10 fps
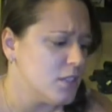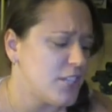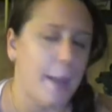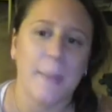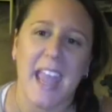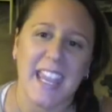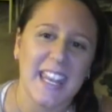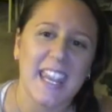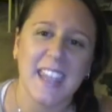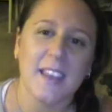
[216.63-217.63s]

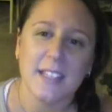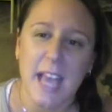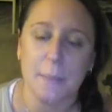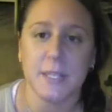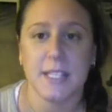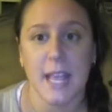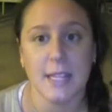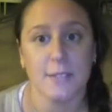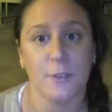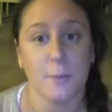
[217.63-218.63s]
champagne-y type of
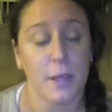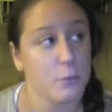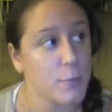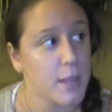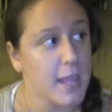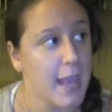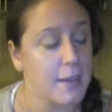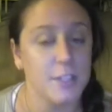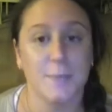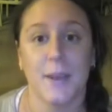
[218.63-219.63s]
scents for my three-wick
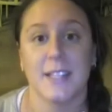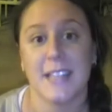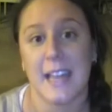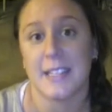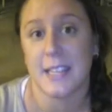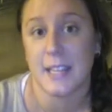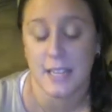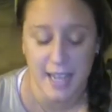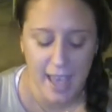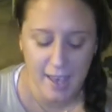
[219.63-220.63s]
candles, but sad to say they
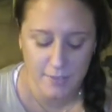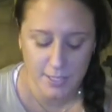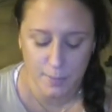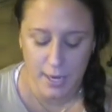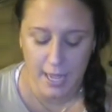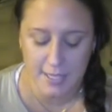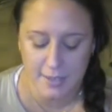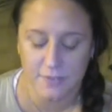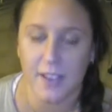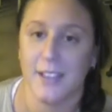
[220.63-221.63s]
didn't have it. But I
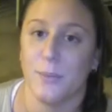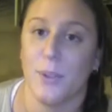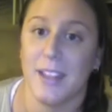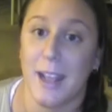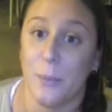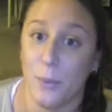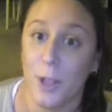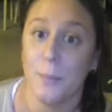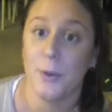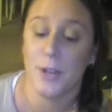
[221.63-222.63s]
did find one that I
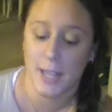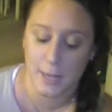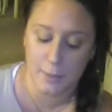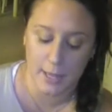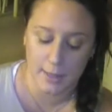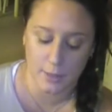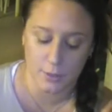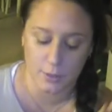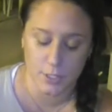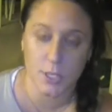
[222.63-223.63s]
will put in my
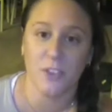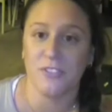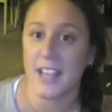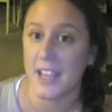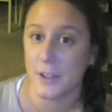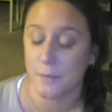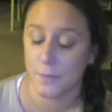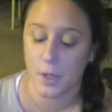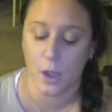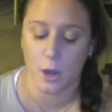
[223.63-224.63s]
little snowflake
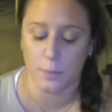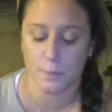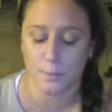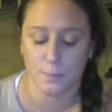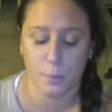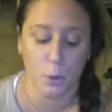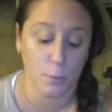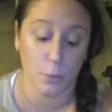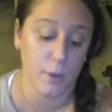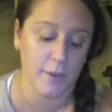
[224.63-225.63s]
car
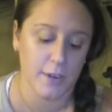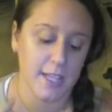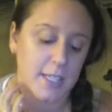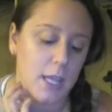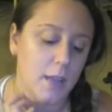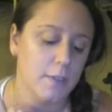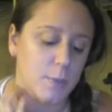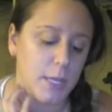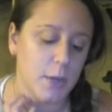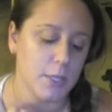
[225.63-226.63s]
portable, whatever it is.
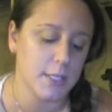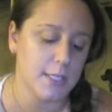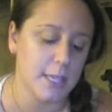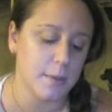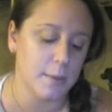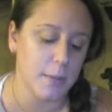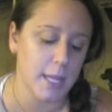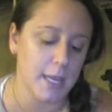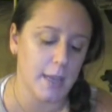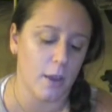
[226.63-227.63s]
This one here is
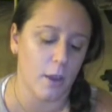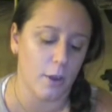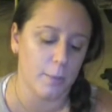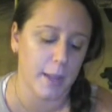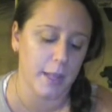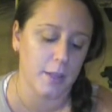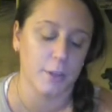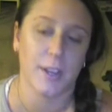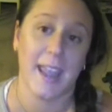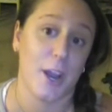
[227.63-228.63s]
cinnamon caramel
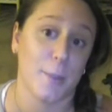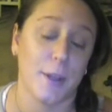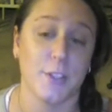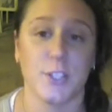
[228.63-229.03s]
or caramel